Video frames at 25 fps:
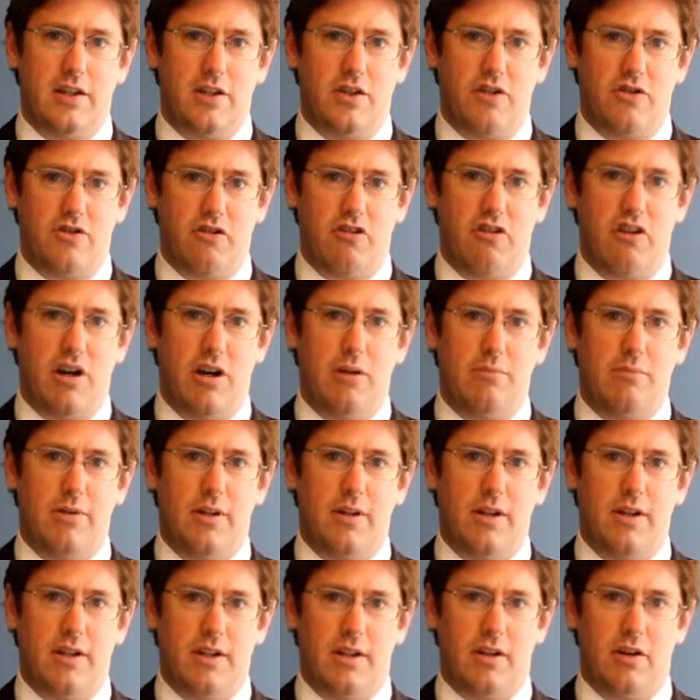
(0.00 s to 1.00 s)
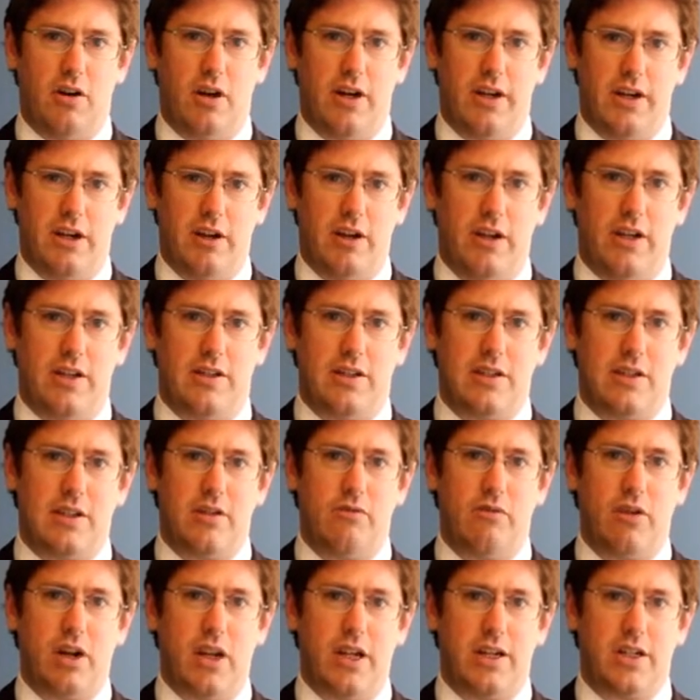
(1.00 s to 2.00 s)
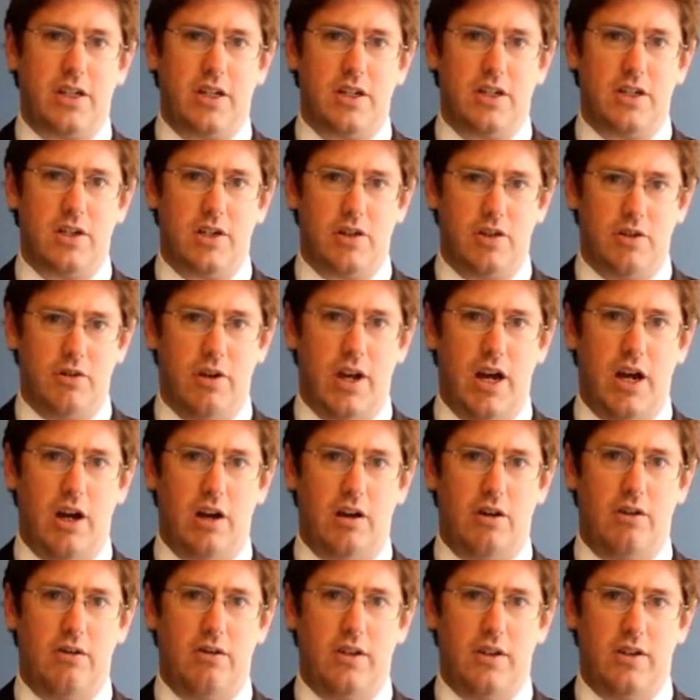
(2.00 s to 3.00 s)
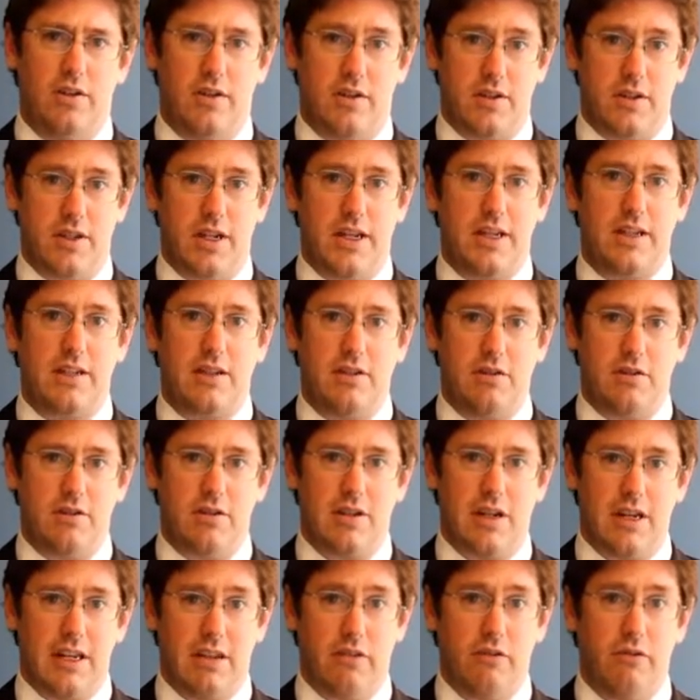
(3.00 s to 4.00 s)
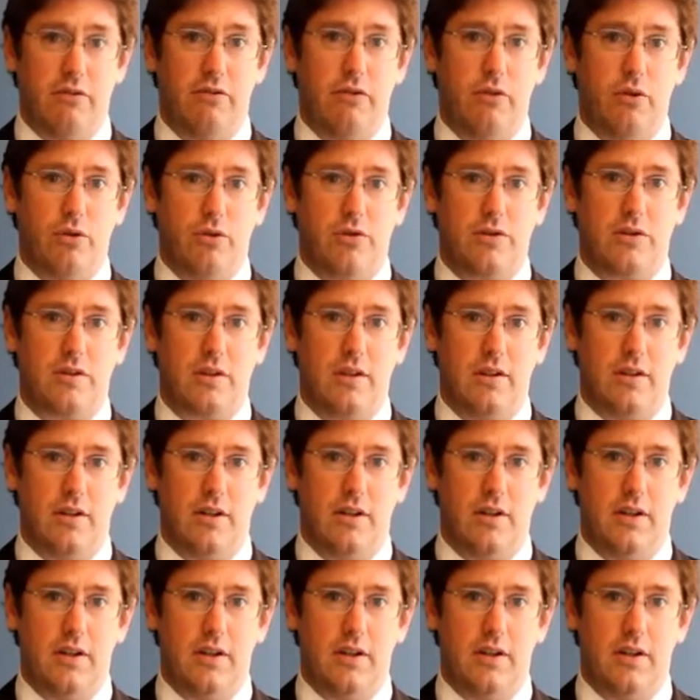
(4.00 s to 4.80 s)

to draw up guidelines in relation to how the states use lethal force,